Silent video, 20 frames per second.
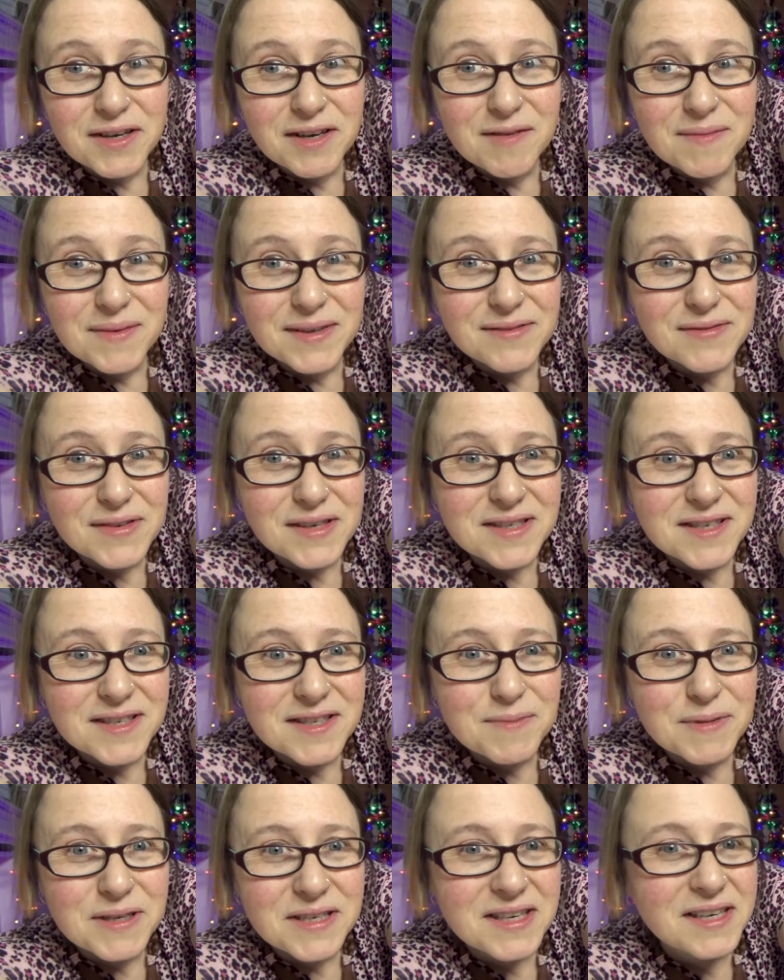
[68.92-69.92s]
can't believe this.
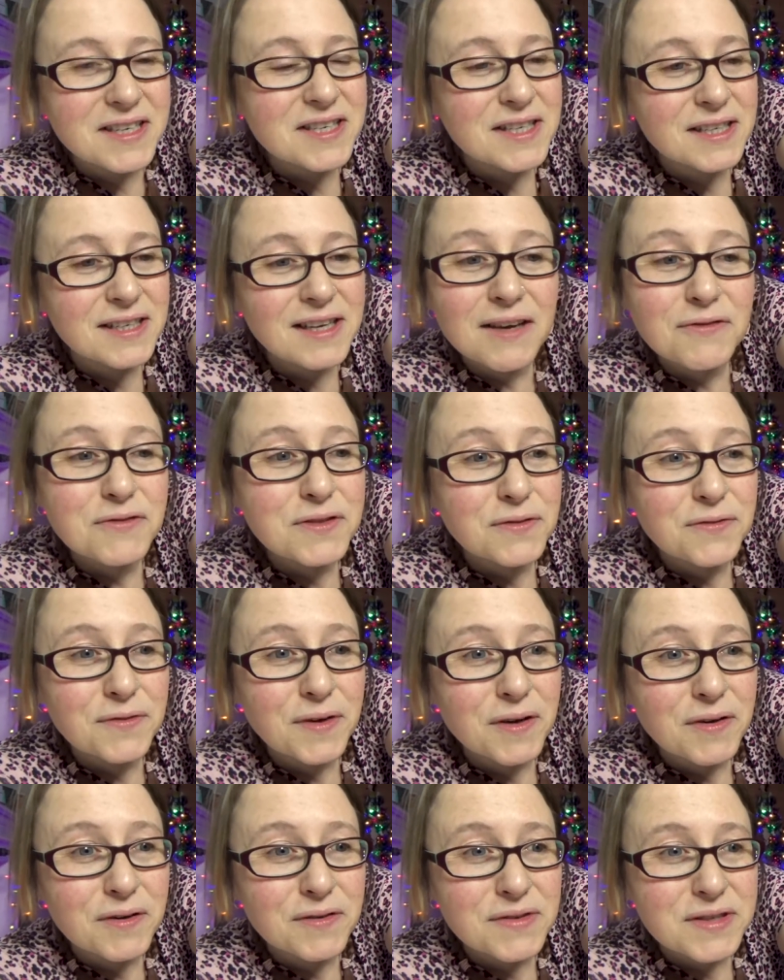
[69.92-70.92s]
Isabel's actually left her
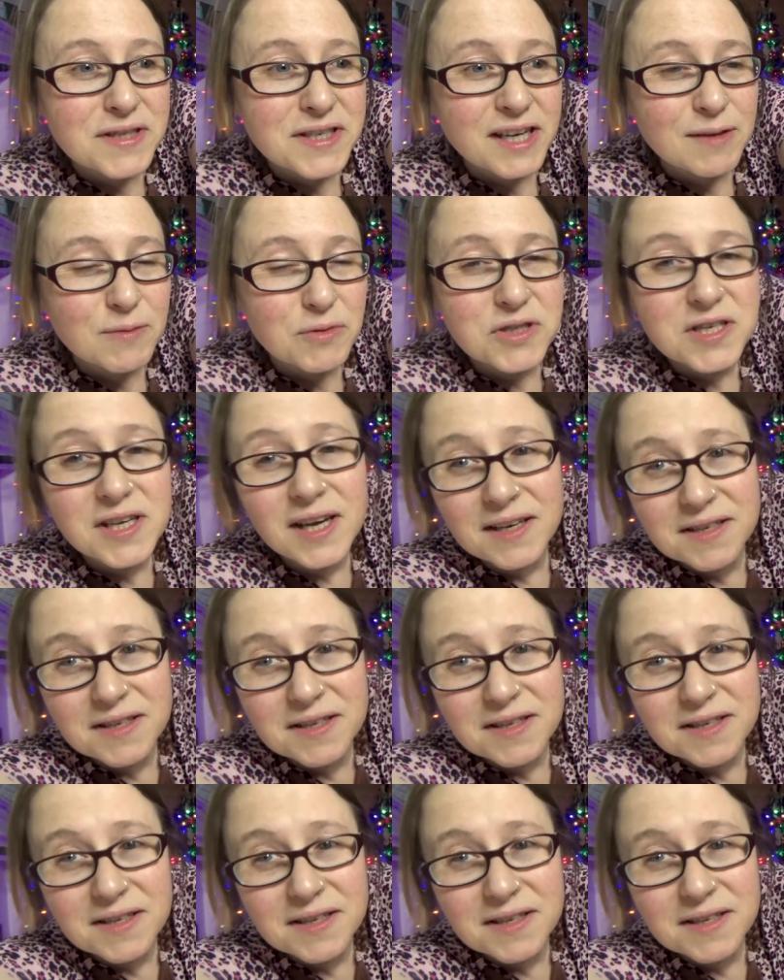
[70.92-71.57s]
phone on the table. She